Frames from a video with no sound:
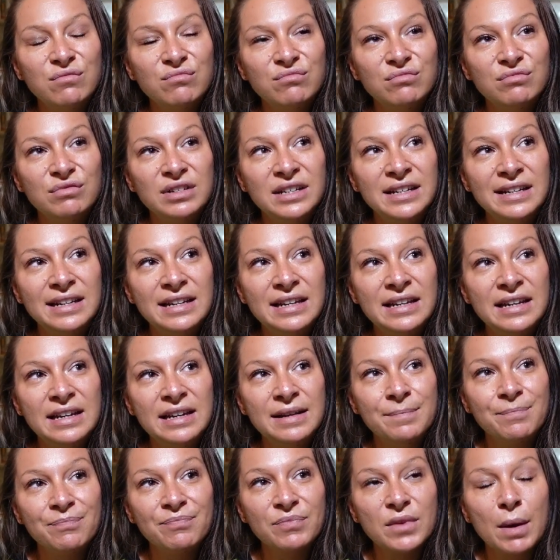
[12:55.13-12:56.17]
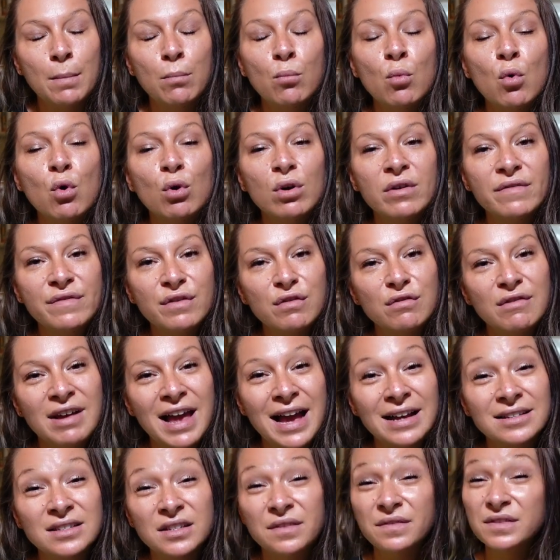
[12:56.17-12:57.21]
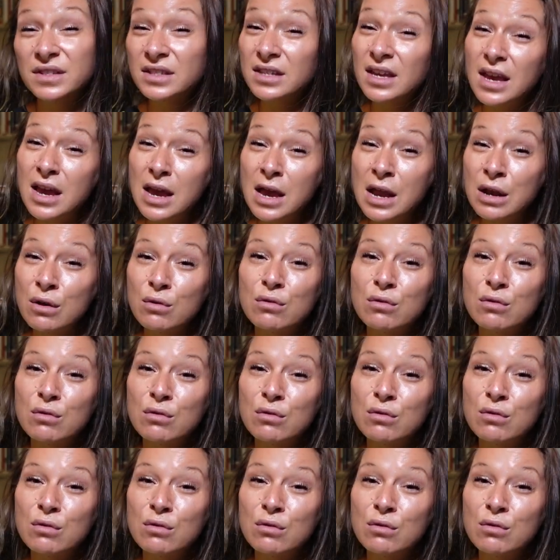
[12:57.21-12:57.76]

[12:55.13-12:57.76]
really more of a reactive skin,